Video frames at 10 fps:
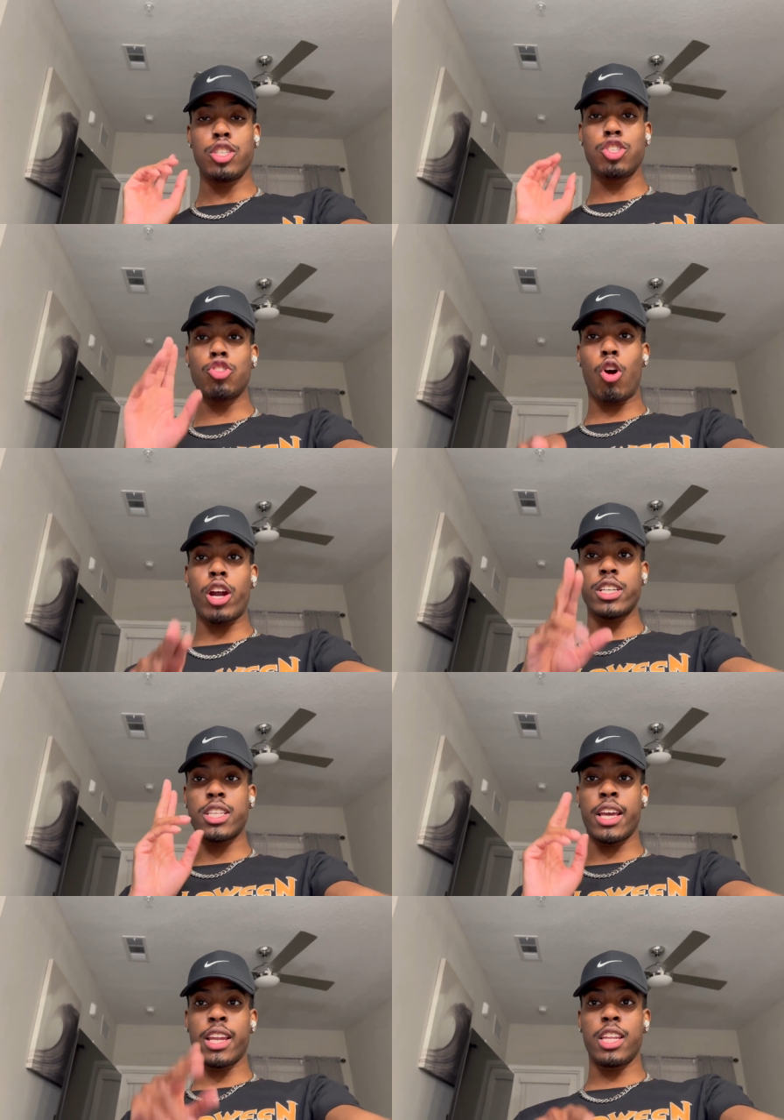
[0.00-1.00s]
starts
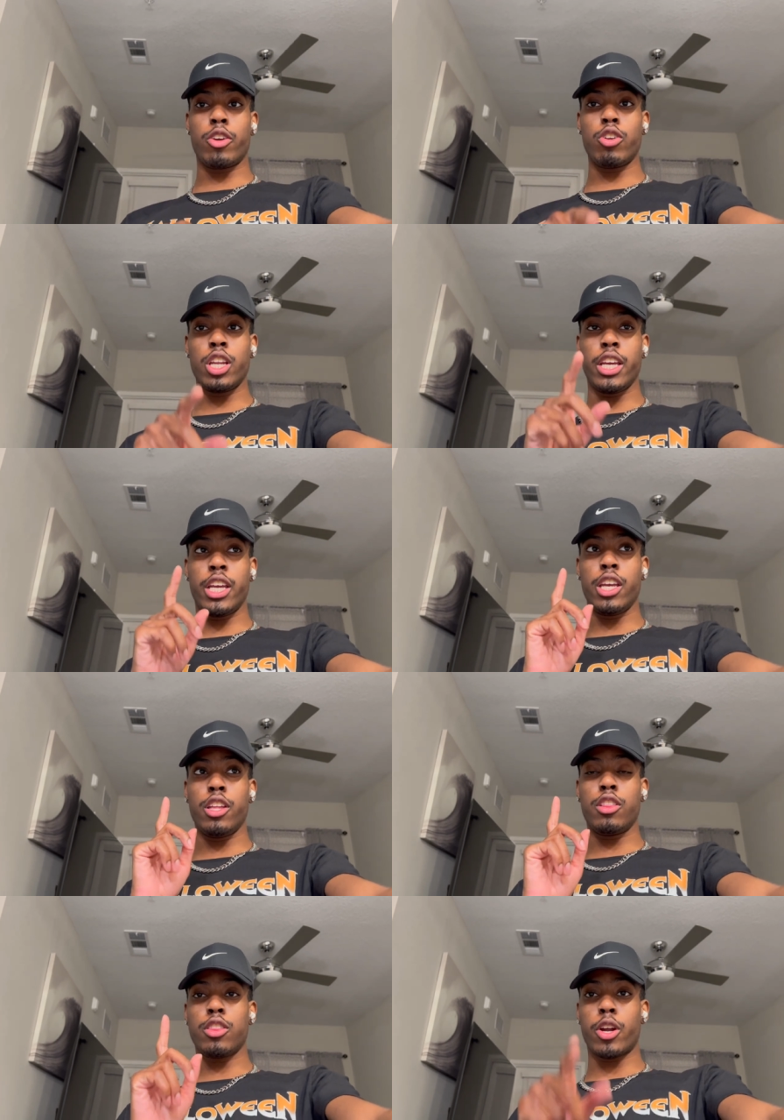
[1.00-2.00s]
in
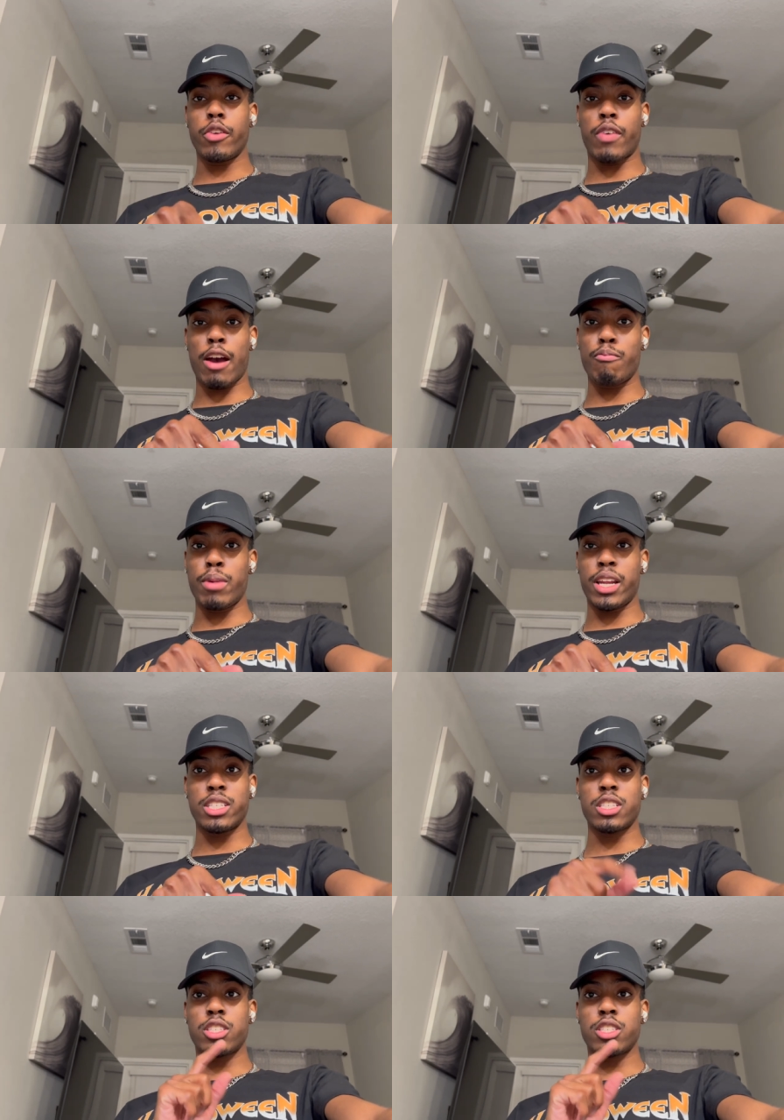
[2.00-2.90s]
literally 35 minutes.